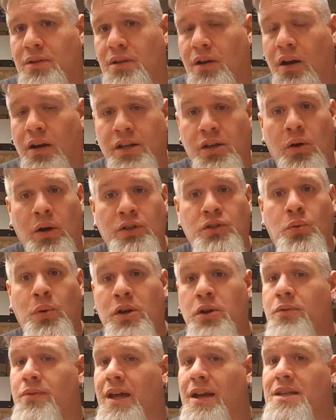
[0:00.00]
on
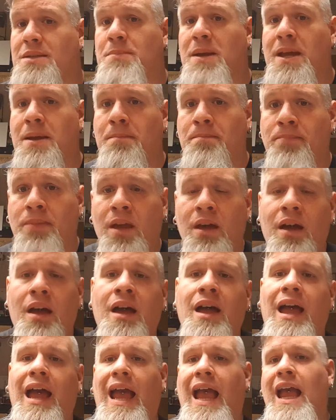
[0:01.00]
Twitter. That is me.
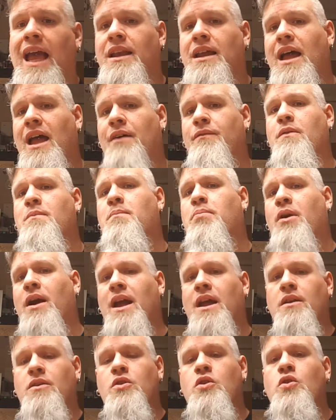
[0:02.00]
And I have a
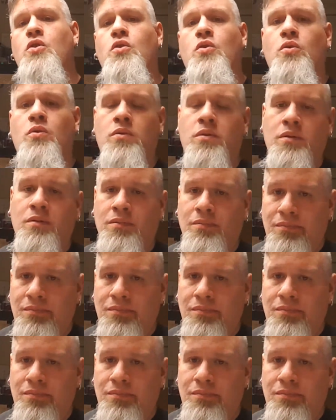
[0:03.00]
brand new